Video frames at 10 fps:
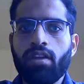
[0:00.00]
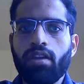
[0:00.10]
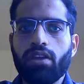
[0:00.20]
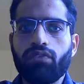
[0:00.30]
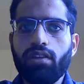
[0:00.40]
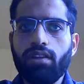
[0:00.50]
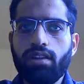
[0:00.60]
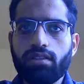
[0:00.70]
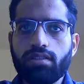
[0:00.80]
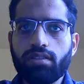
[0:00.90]
If you're
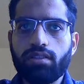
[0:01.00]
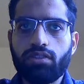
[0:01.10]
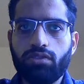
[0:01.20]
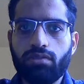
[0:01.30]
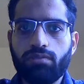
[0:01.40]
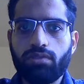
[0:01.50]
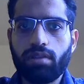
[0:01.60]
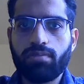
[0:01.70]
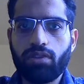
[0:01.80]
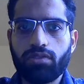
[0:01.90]
interested to know more
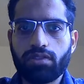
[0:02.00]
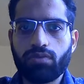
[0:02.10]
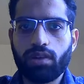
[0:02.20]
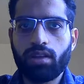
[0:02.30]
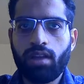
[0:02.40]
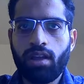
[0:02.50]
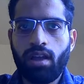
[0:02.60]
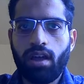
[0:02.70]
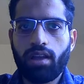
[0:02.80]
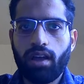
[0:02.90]
about this work,
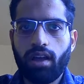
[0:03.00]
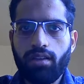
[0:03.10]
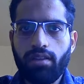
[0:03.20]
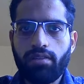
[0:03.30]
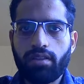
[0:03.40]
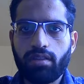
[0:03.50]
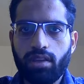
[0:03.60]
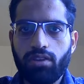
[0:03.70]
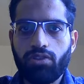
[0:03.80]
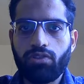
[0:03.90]
I highly
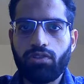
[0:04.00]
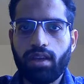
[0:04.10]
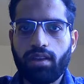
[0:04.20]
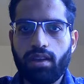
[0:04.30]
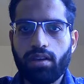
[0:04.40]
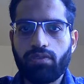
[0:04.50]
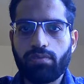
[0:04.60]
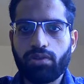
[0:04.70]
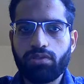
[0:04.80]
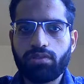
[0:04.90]
recommend you to attend our
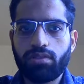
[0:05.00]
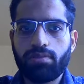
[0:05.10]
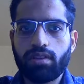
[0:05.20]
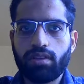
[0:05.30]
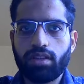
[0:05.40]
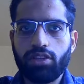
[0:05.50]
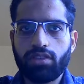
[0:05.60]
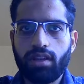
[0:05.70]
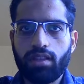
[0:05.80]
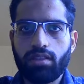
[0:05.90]
poster
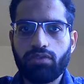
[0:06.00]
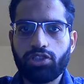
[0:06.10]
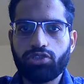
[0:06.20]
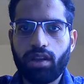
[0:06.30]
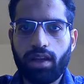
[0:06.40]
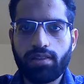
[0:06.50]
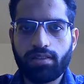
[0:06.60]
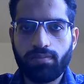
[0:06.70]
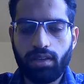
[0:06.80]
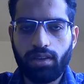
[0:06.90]
presentation at the virtual
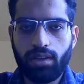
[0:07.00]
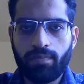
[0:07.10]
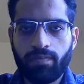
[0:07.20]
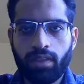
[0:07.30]
ICIP meeting.